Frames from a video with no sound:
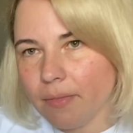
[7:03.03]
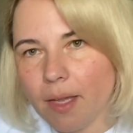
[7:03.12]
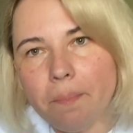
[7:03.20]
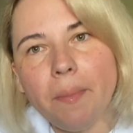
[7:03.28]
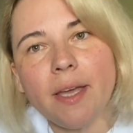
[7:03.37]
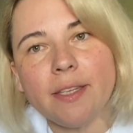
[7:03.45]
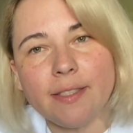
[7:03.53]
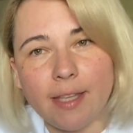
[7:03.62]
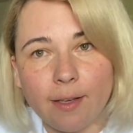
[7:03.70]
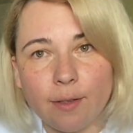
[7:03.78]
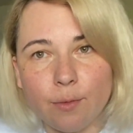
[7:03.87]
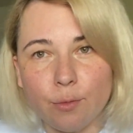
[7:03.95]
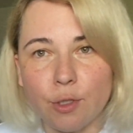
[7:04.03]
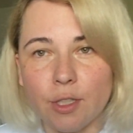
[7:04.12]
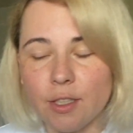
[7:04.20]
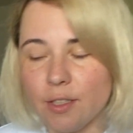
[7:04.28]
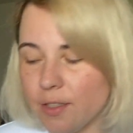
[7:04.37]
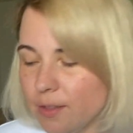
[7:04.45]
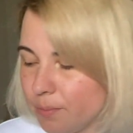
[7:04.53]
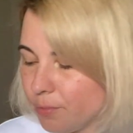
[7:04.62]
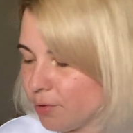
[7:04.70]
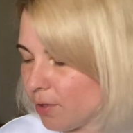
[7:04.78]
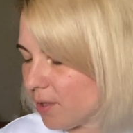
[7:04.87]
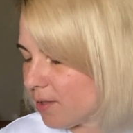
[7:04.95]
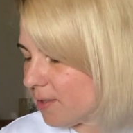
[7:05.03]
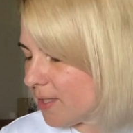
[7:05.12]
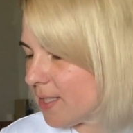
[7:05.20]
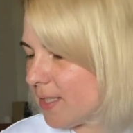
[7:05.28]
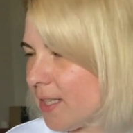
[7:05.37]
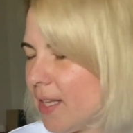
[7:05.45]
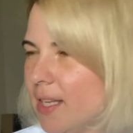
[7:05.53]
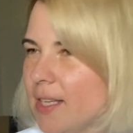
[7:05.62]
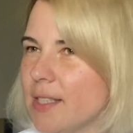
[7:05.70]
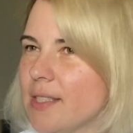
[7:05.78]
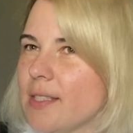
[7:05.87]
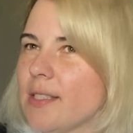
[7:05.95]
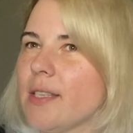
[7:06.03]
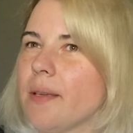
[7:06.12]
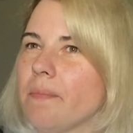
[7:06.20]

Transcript: My second work in progress is